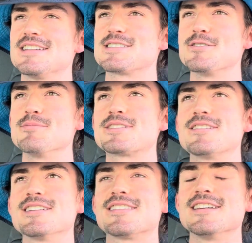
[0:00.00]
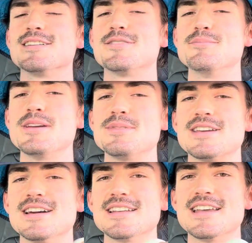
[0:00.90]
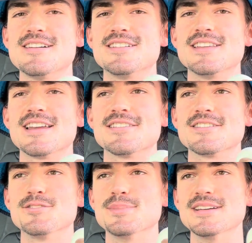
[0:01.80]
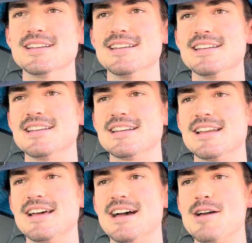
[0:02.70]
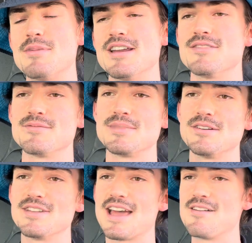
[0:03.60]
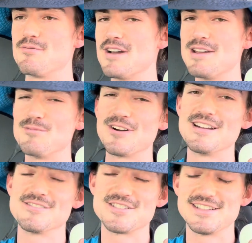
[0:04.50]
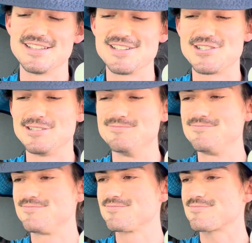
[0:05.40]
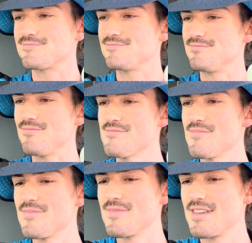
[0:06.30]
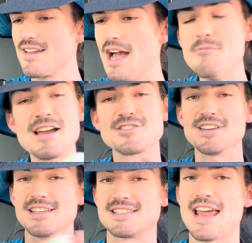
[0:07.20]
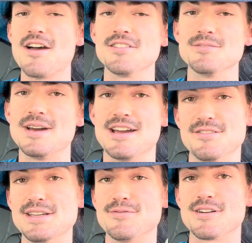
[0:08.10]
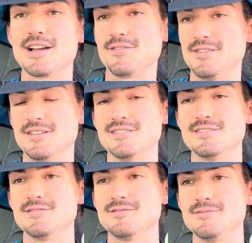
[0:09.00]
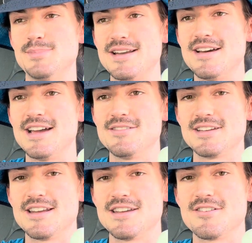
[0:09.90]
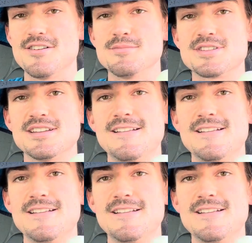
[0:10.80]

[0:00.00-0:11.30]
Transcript: So I'm starting to think if I maybe cut down on that a little bit, I might even be able to have way more energy in the gym. I'm actually astounded by how different I feel by not having any carbs.